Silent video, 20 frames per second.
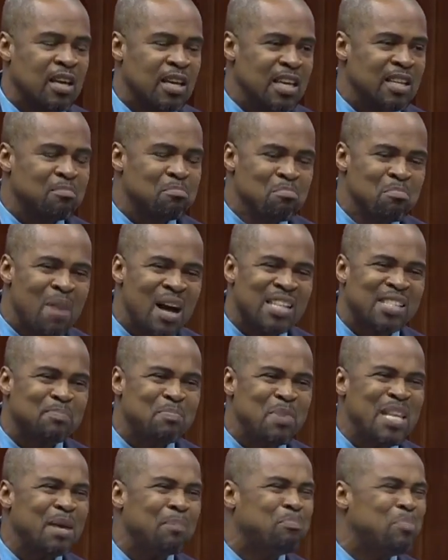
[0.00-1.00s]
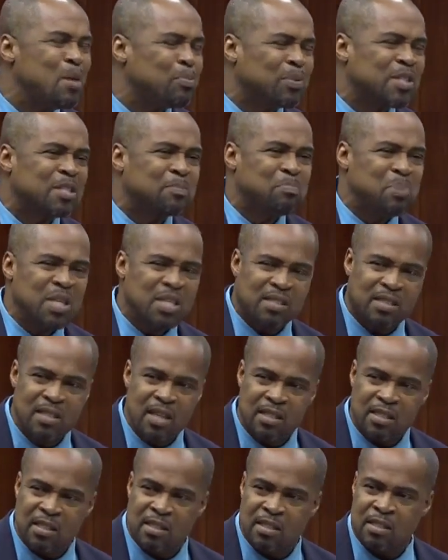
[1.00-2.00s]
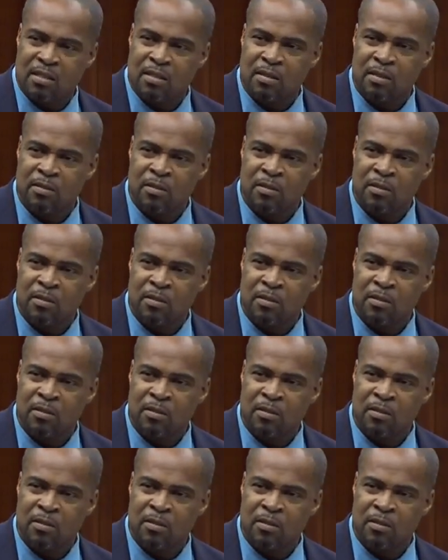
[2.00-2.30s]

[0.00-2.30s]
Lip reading: It must be the people's business